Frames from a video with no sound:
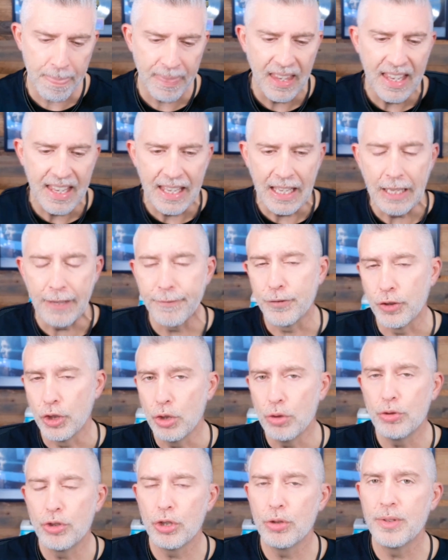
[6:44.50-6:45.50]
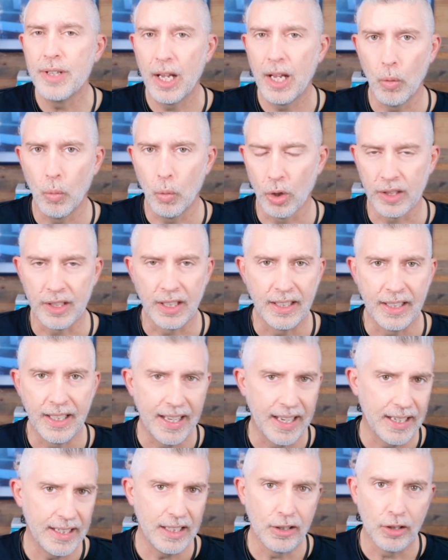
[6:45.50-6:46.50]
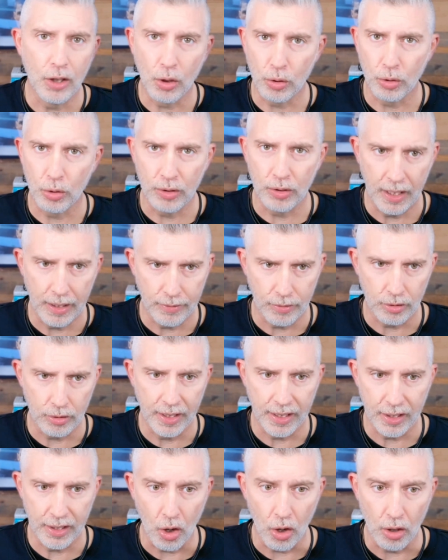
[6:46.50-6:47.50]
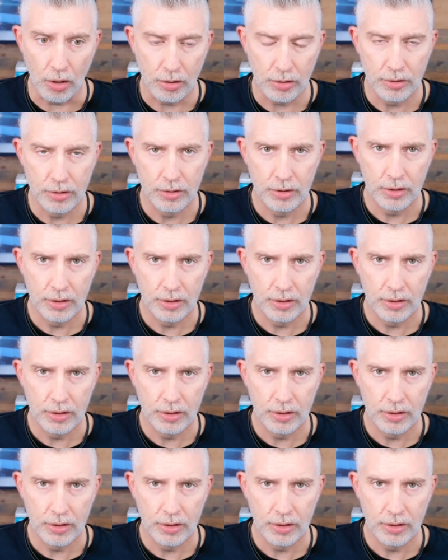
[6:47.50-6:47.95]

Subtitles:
If you do networking at any local level at all,